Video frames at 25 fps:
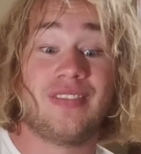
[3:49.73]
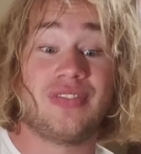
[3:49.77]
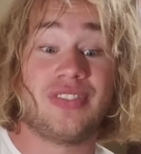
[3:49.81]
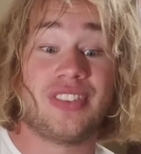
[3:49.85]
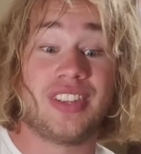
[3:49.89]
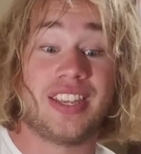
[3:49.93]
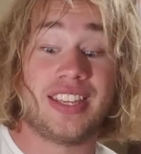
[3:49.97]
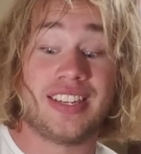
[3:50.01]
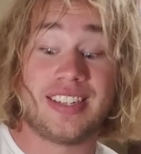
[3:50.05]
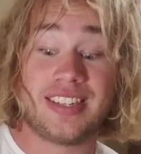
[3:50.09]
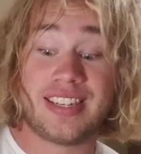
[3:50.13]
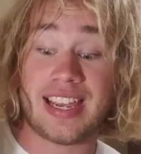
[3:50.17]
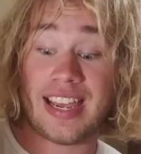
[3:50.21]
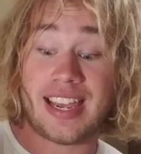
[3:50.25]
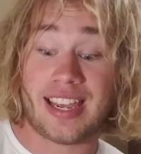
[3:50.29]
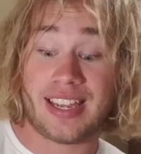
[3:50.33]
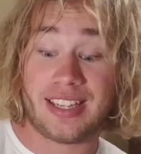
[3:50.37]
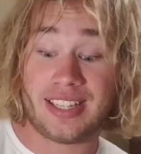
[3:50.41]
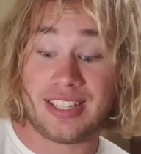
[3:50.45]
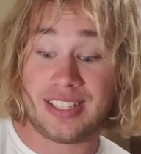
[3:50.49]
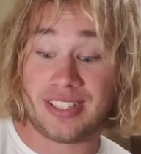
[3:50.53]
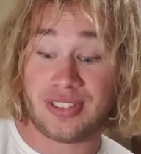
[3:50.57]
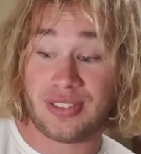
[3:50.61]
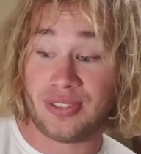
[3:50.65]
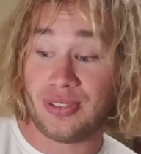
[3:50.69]
And
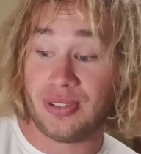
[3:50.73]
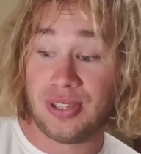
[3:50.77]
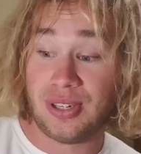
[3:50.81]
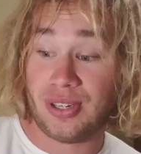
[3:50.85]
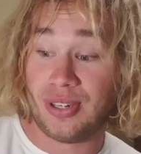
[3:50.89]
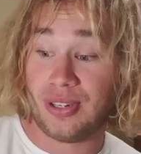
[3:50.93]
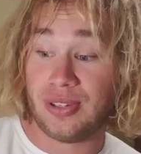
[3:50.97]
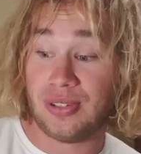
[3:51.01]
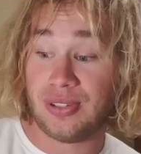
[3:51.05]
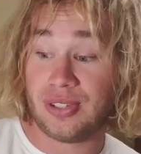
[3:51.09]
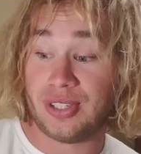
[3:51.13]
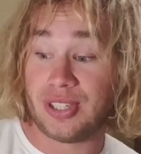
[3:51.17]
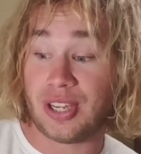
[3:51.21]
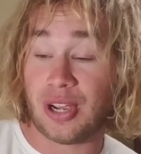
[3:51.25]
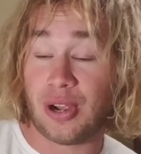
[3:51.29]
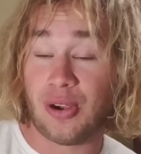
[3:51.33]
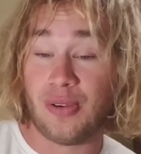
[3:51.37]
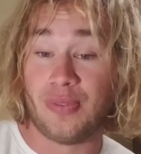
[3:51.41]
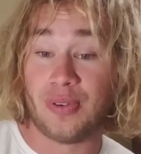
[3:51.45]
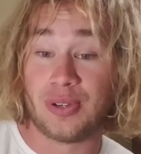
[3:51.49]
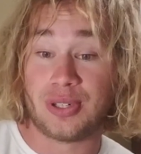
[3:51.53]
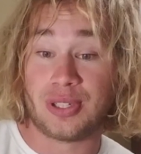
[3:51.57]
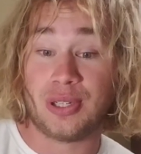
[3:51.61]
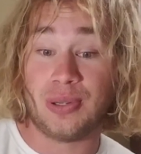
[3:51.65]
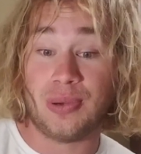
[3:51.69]
that is literally
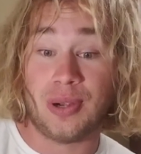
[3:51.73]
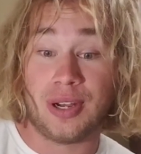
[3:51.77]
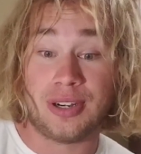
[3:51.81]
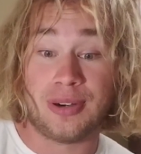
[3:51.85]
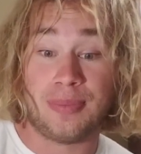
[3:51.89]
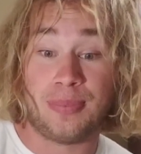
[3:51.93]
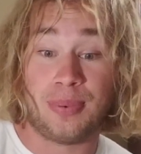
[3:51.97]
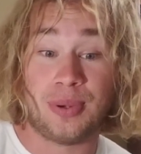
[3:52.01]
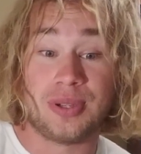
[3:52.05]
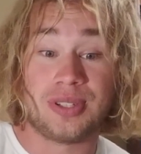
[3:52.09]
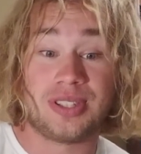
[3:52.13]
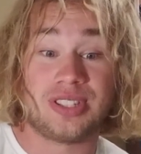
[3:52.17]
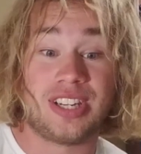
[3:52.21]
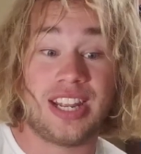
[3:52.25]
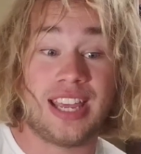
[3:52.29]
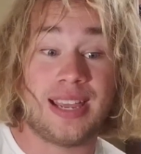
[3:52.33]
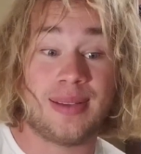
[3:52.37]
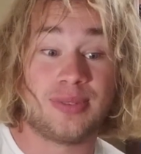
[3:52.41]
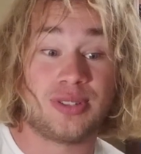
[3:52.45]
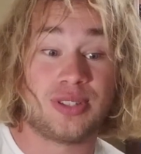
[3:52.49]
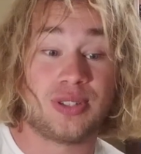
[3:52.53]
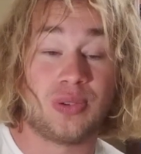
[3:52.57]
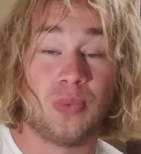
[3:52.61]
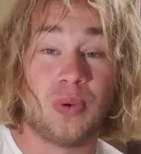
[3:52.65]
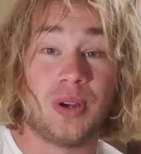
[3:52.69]
over 200 points of
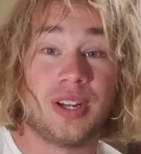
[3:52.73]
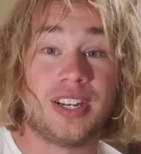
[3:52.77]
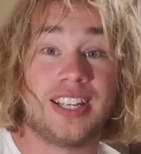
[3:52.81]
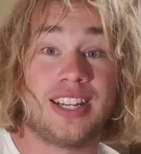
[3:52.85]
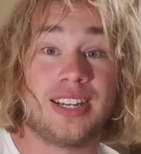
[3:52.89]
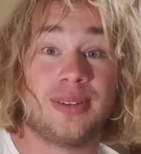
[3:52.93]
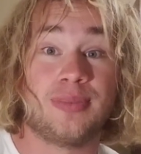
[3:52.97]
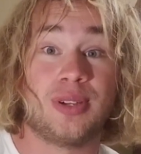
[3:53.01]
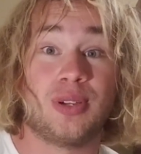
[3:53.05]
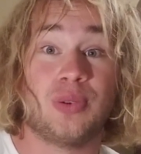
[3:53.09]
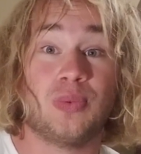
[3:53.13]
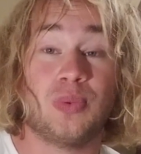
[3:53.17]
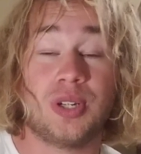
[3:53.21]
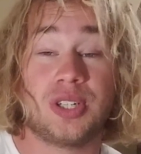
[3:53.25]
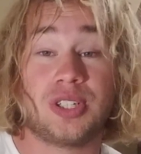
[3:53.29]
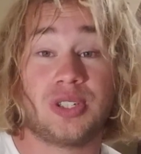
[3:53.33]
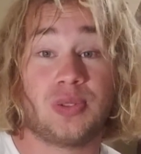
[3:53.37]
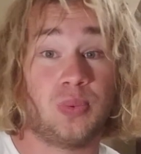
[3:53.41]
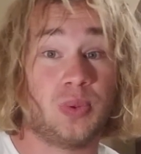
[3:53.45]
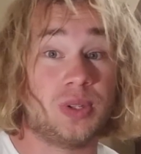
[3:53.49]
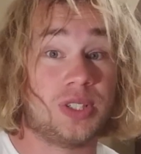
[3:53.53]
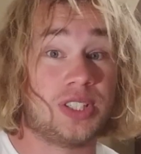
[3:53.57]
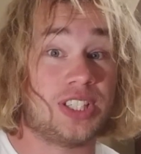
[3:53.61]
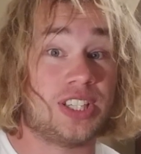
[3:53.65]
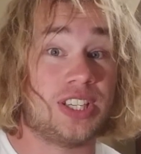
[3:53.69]
damage to one enemy, which
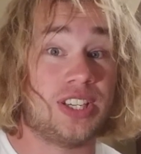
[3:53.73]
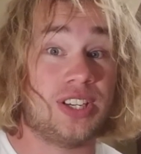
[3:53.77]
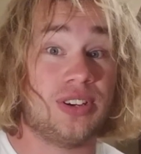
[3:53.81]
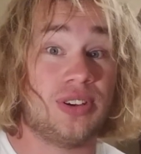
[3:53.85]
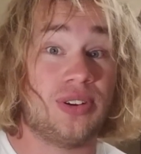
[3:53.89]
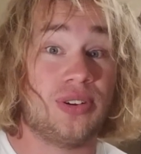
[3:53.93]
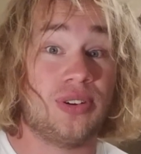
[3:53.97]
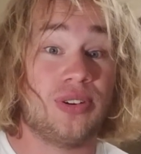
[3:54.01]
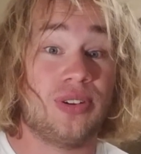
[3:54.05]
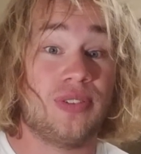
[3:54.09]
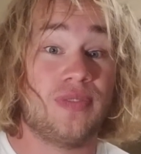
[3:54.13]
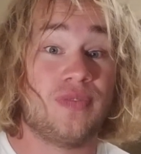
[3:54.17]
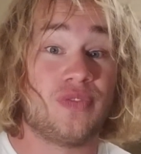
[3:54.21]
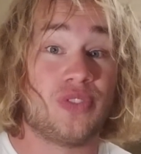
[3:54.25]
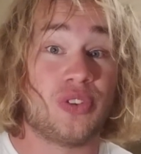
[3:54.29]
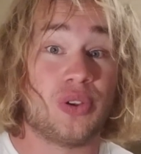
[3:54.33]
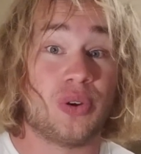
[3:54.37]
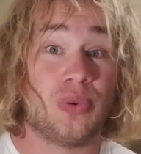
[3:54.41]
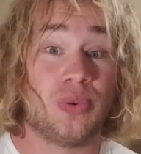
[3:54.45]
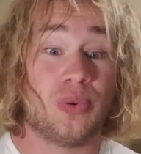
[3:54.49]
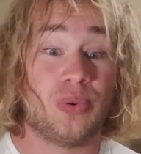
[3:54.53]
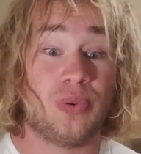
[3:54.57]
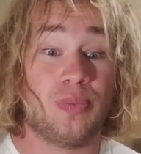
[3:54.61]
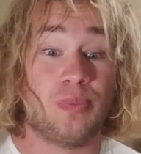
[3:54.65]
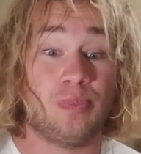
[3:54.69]
would kill
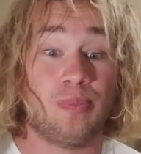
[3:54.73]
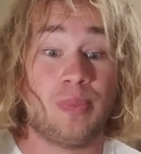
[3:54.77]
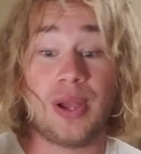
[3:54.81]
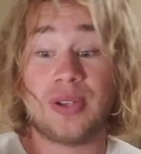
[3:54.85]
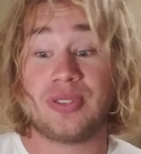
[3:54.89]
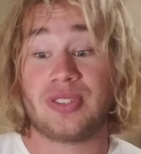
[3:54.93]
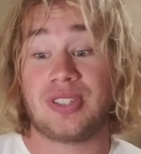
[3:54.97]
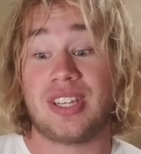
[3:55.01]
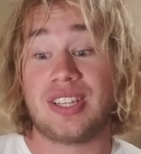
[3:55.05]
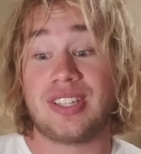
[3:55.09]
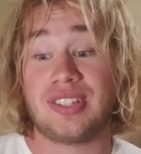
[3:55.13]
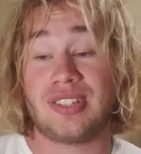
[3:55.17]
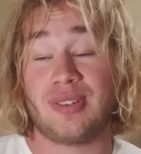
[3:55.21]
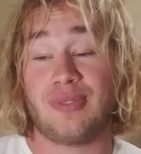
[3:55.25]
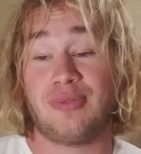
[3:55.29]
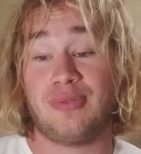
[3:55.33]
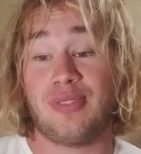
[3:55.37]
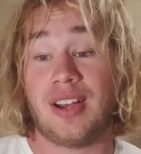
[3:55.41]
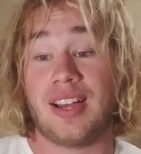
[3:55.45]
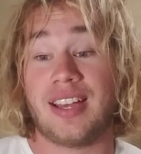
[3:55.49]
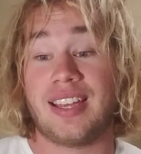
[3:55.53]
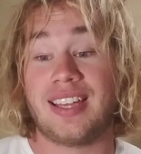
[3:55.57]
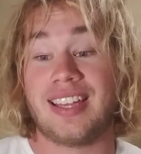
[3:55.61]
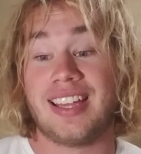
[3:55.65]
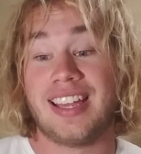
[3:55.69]
most things you
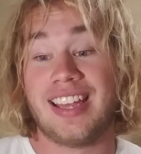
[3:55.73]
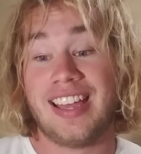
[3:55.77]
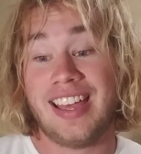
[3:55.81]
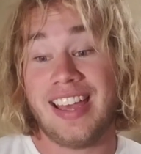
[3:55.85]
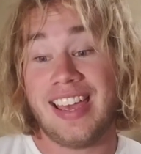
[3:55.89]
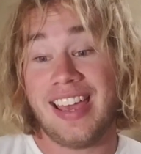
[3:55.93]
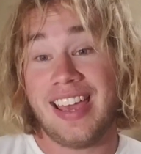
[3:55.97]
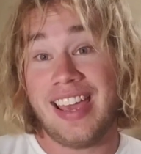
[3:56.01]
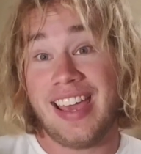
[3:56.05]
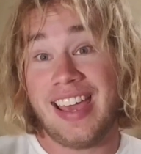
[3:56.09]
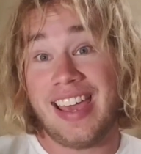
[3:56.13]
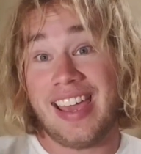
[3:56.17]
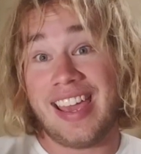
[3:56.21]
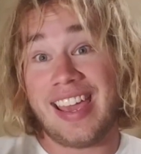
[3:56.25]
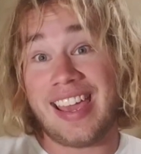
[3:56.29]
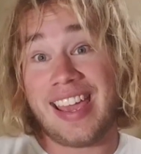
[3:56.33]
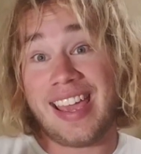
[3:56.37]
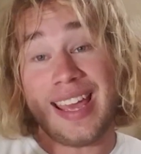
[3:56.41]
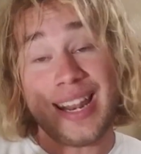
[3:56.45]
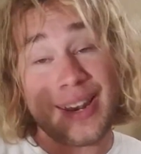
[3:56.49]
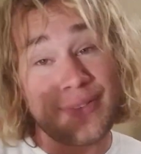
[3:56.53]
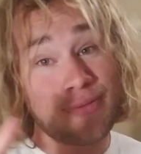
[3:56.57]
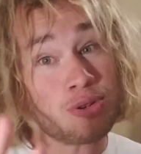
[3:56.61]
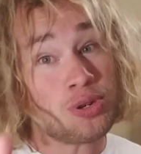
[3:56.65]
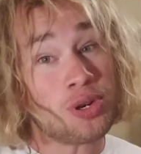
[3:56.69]
fight.
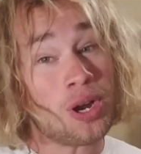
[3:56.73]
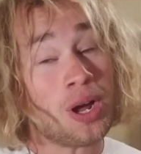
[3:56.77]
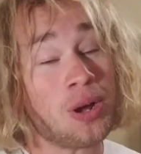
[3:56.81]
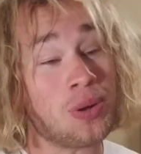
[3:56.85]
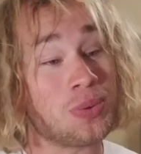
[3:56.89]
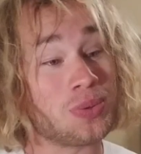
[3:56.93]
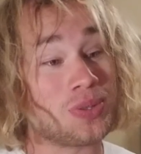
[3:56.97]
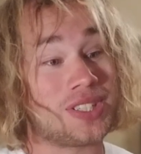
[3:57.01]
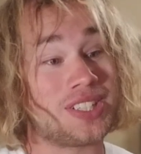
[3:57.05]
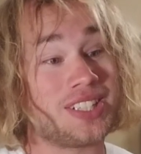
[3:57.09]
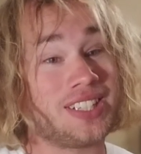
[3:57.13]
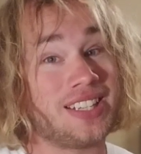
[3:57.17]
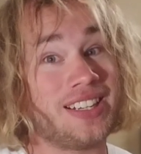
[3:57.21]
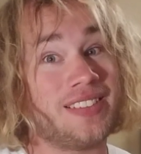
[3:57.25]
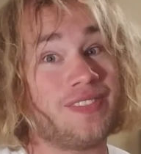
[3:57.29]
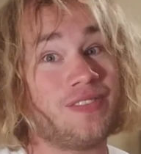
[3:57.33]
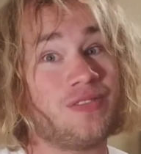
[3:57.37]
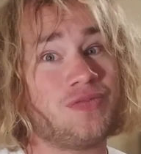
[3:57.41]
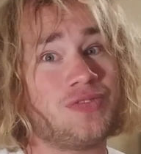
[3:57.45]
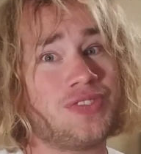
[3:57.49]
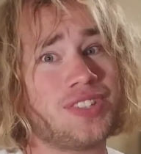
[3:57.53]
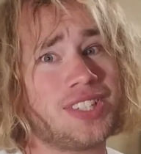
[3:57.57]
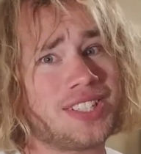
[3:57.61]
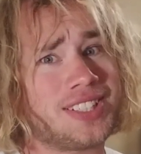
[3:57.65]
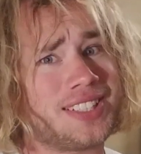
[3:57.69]
And if you don't,
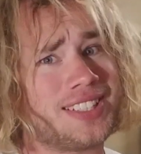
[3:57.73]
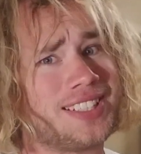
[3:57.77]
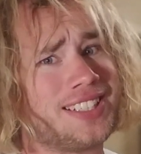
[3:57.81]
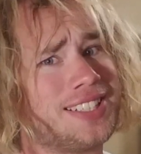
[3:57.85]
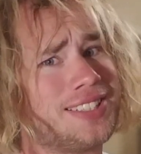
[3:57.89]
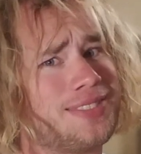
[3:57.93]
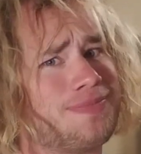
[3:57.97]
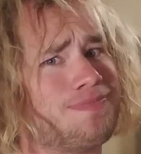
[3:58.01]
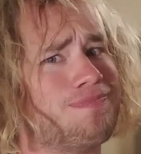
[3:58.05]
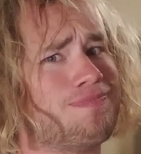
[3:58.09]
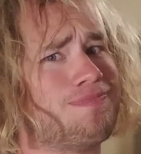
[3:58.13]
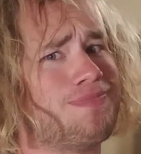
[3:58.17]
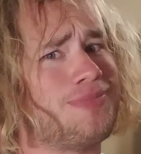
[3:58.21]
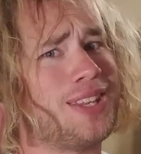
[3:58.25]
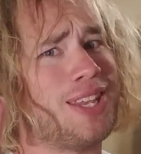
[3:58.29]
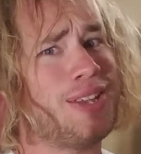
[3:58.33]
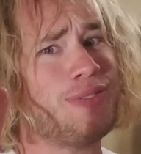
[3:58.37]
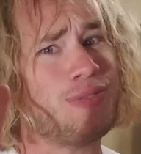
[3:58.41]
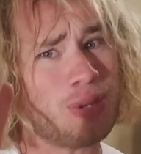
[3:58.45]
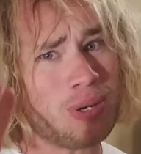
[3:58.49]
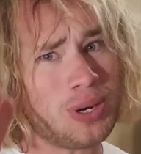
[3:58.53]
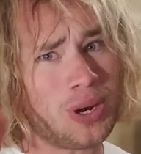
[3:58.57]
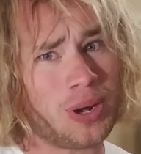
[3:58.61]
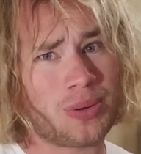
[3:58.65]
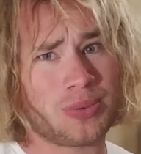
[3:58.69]
if
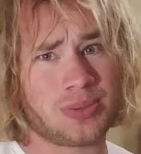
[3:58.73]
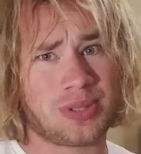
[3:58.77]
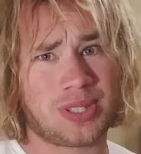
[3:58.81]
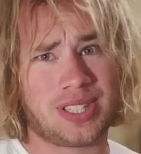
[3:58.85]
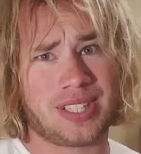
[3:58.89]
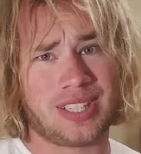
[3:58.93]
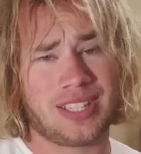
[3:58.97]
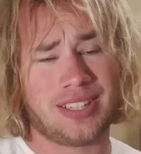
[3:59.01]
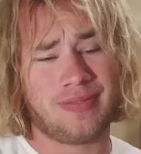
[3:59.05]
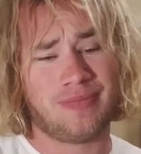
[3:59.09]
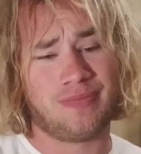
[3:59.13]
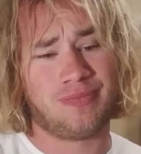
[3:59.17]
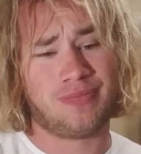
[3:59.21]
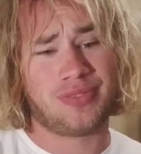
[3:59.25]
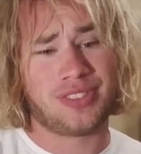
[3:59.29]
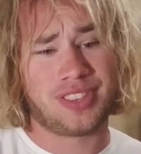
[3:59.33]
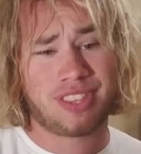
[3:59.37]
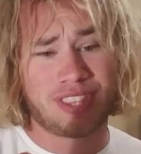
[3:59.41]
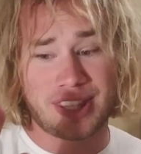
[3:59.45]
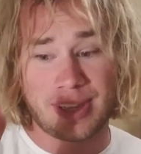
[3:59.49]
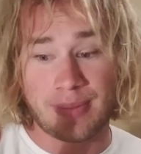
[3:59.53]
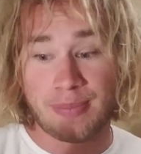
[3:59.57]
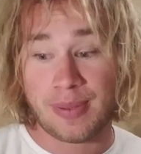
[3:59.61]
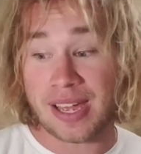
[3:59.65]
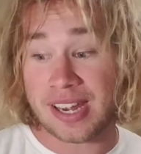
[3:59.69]
you don't,
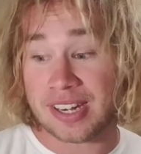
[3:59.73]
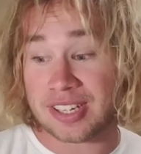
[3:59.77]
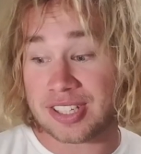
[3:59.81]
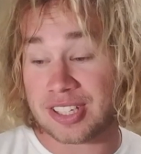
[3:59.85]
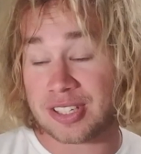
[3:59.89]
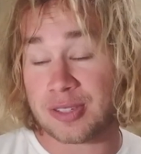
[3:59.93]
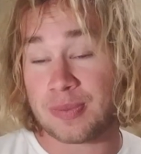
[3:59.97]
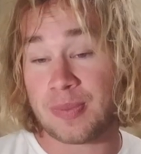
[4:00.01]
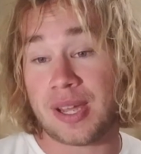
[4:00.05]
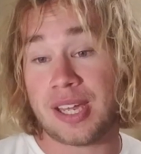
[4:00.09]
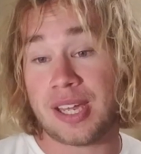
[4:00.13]
the Banishing Smite